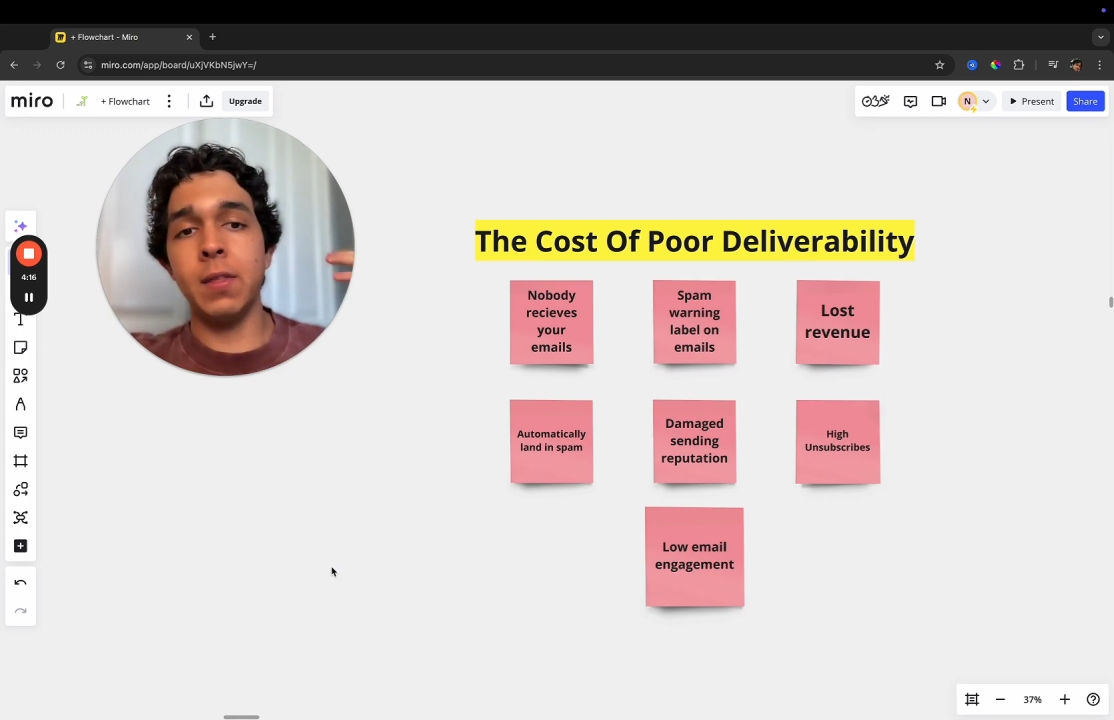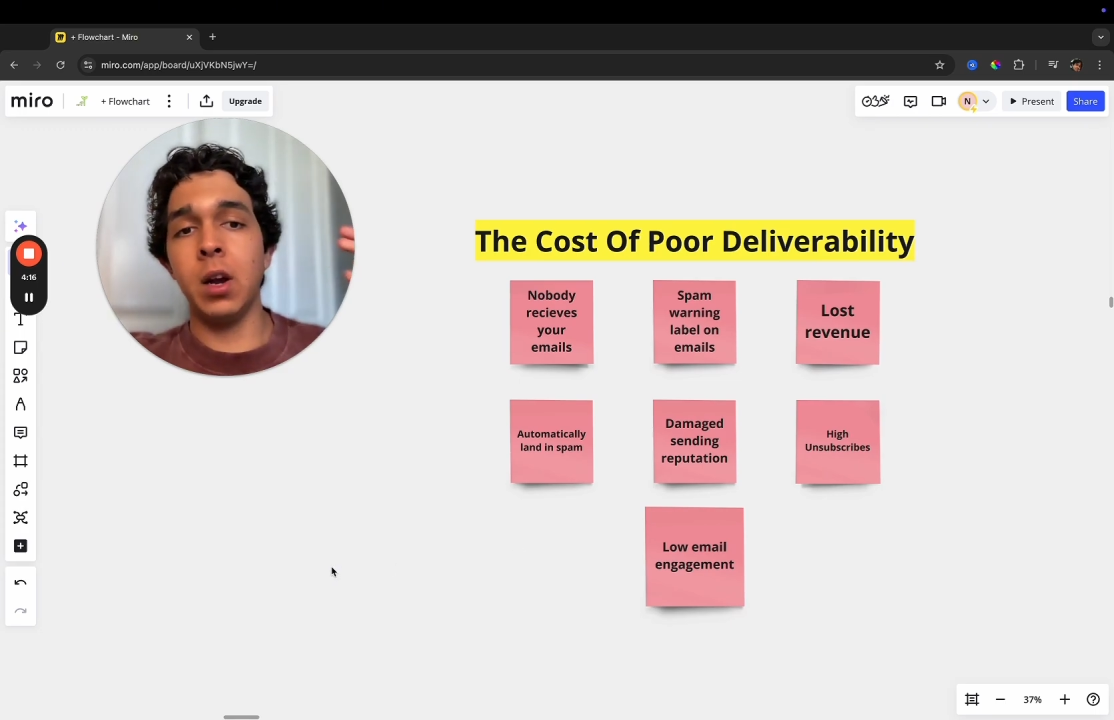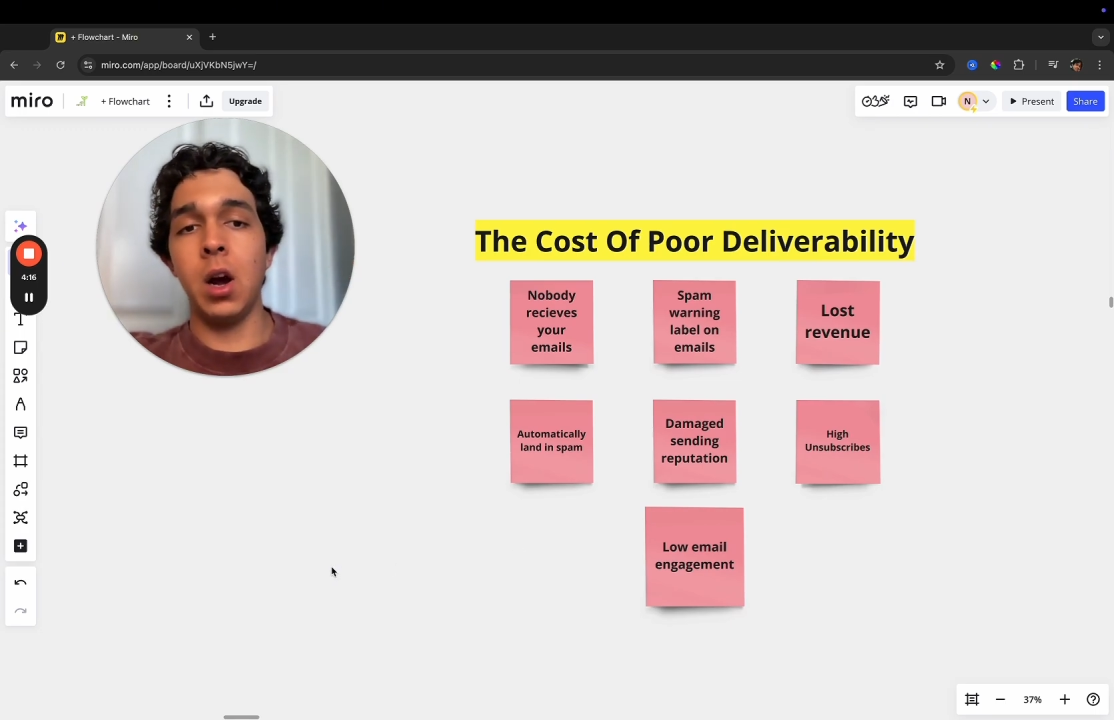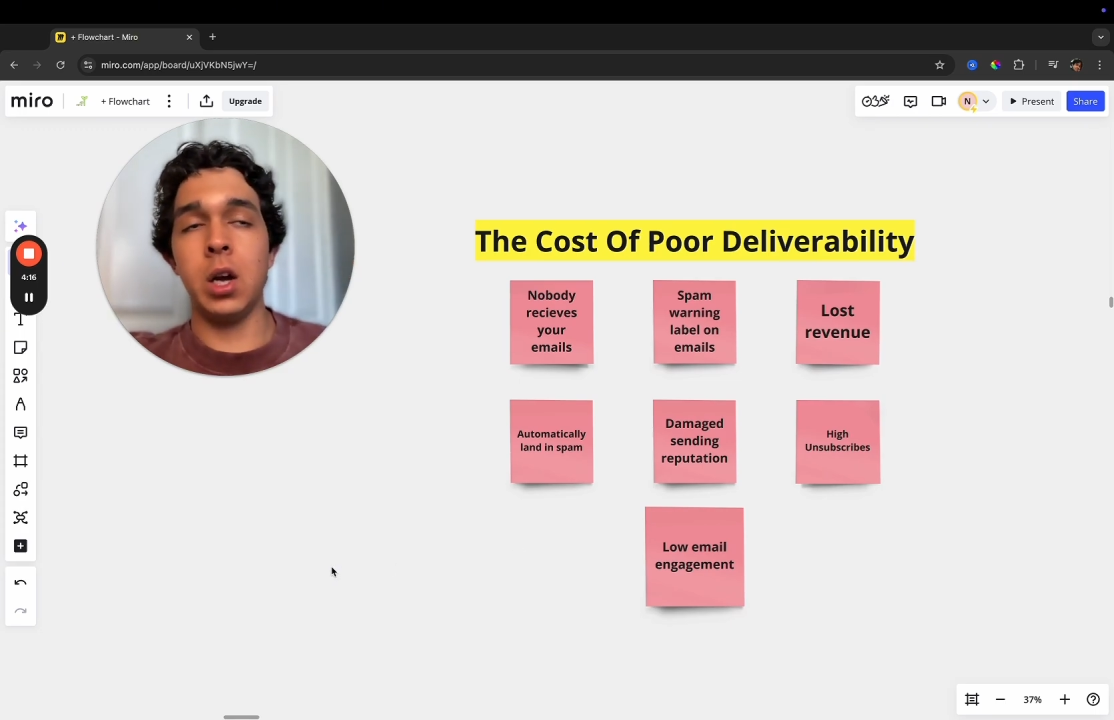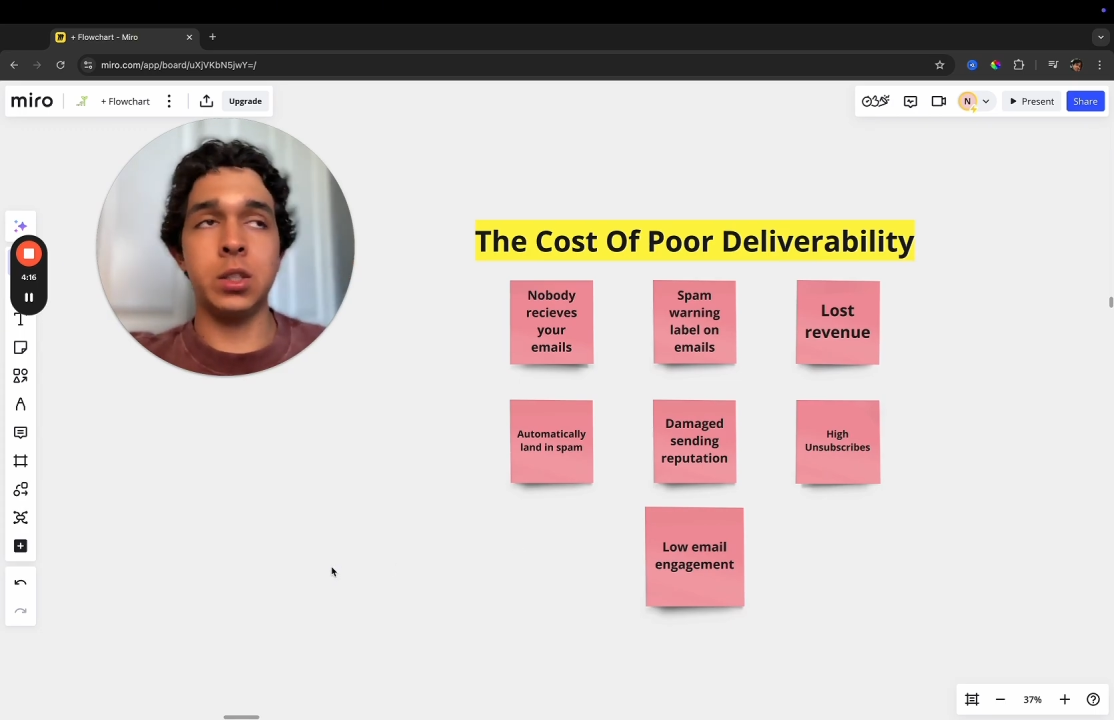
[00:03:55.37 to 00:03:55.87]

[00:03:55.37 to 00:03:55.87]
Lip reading: the costs